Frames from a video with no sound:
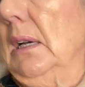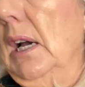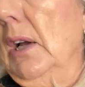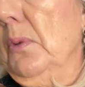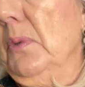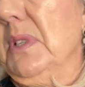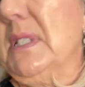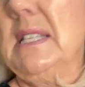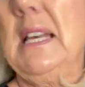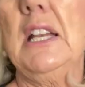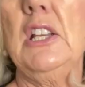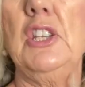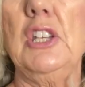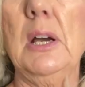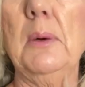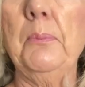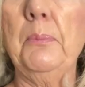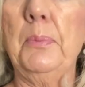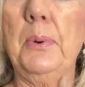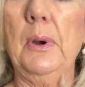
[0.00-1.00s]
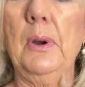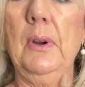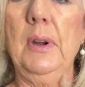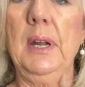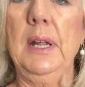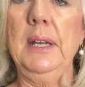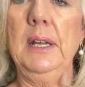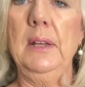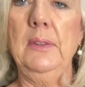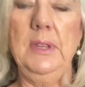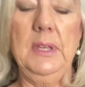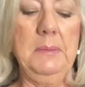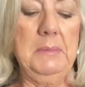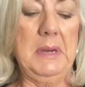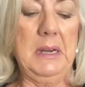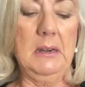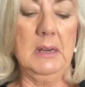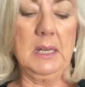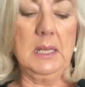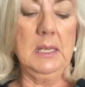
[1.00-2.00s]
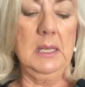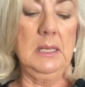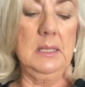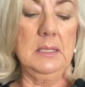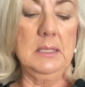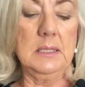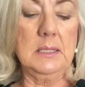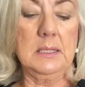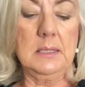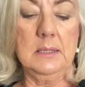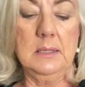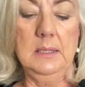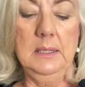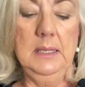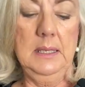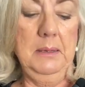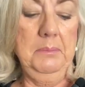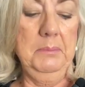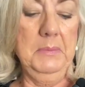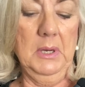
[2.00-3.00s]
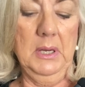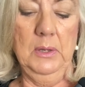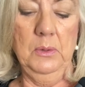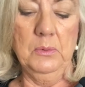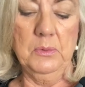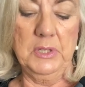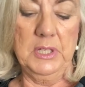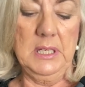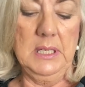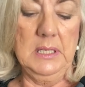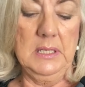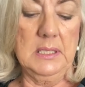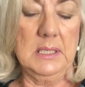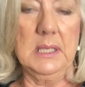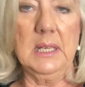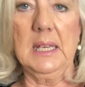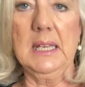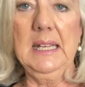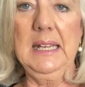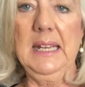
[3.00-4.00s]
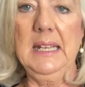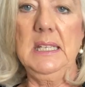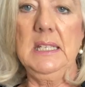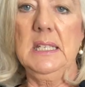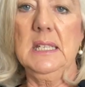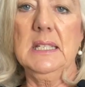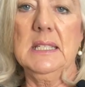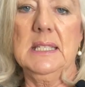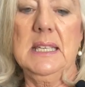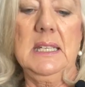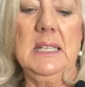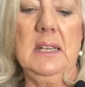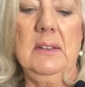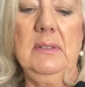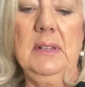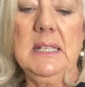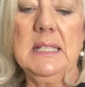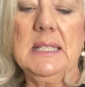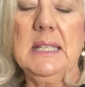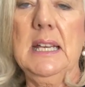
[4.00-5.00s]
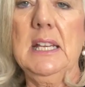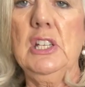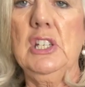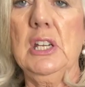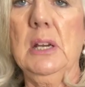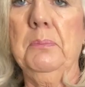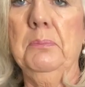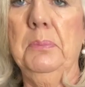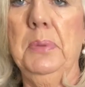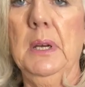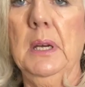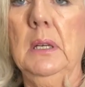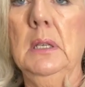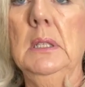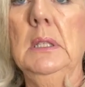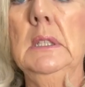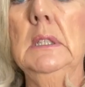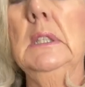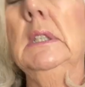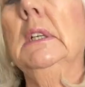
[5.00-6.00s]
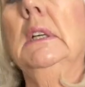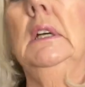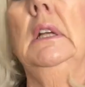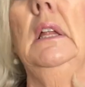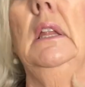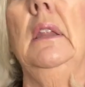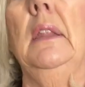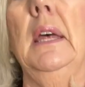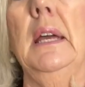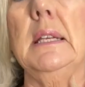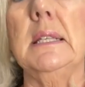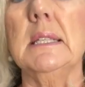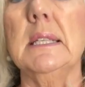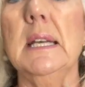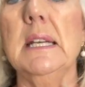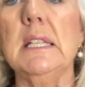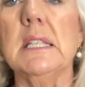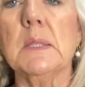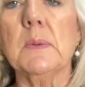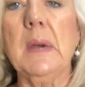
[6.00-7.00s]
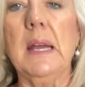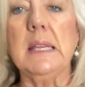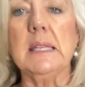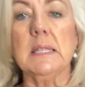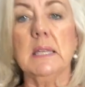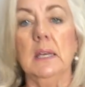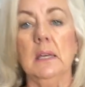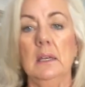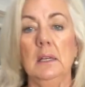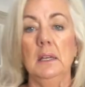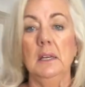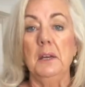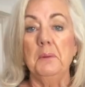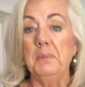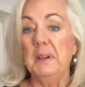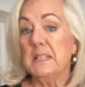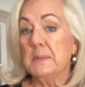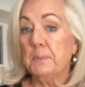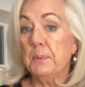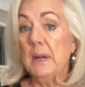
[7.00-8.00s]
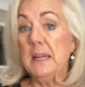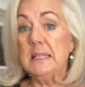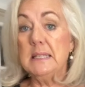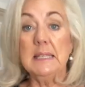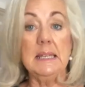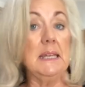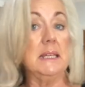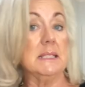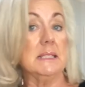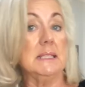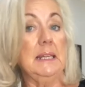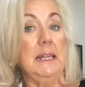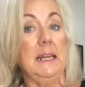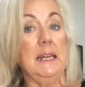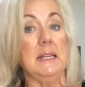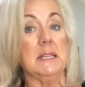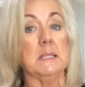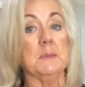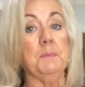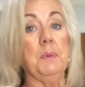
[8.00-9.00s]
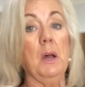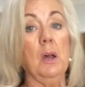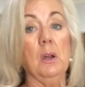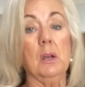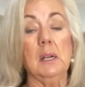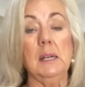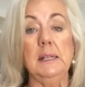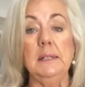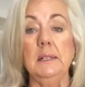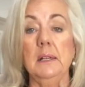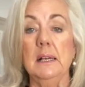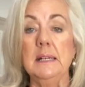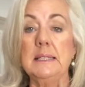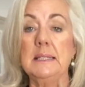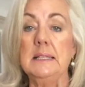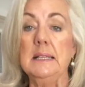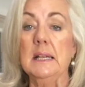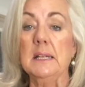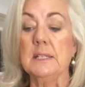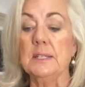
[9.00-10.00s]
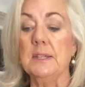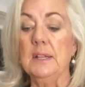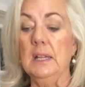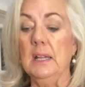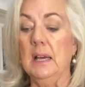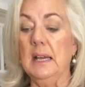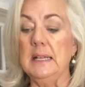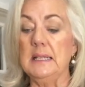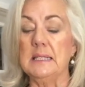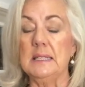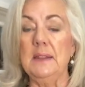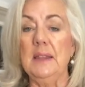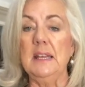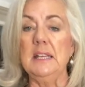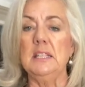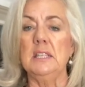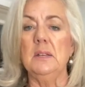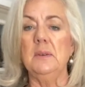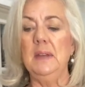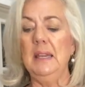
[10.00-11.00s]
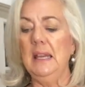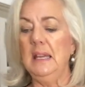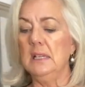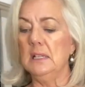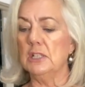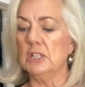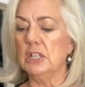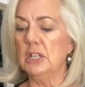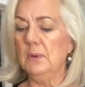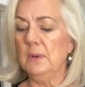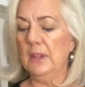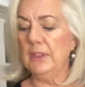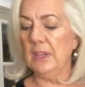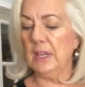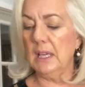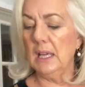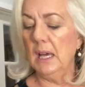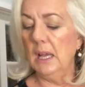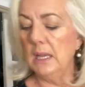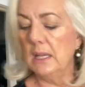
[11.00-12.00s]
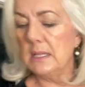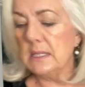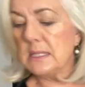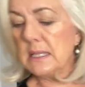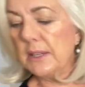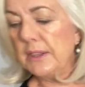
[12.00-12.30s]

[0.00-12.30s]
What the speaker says: I will say jumper, and I know the Americans in my audience and Canadians, they don't really say jumper, they say sweater. But it's pretty, isn't it? It's sparkling nicely under the lights, and they do it in two other colours.